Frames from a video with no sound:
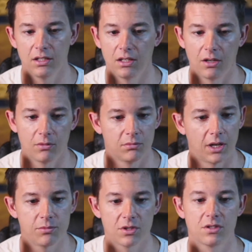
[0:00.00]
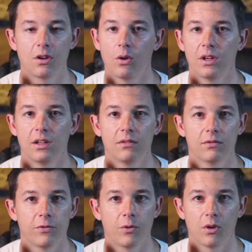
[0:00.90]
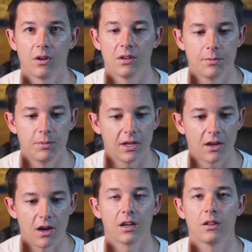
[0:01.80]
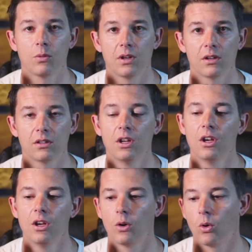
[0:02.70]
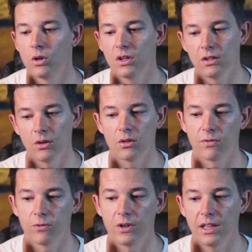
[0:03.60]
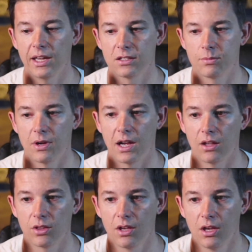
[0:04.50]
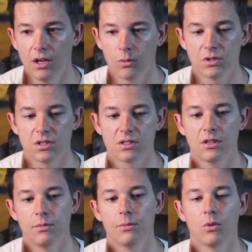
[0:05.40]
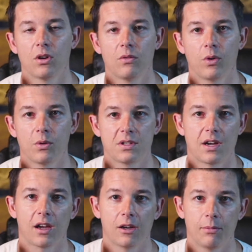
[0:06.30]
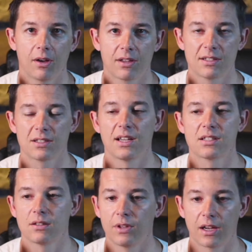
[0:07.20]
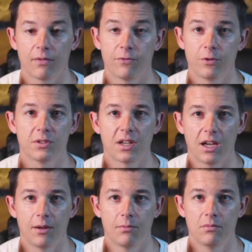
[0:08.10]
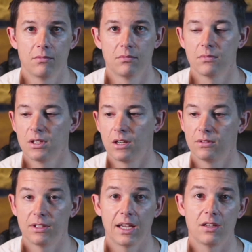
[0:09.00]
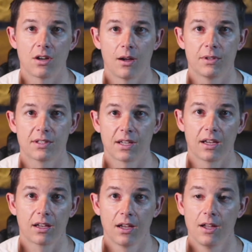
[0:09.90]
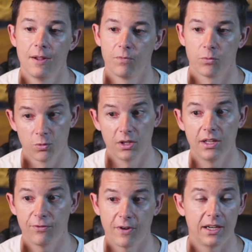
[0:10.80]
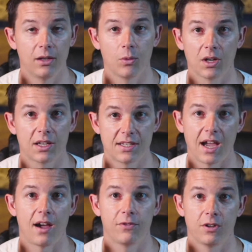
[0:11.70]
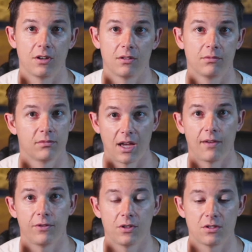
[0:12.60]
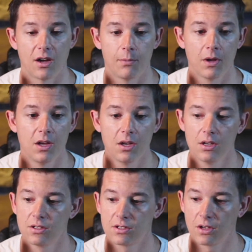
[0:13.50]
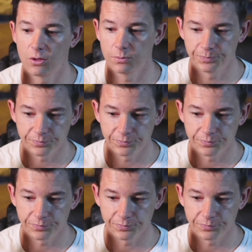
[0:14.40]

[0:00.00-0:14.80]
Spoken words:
I'm just going to be a cog in the wheel, or you can go the freelance path, which is going to be more of what we're talking about because it's less of like a full-time day job. It's like really finding work is half your job. So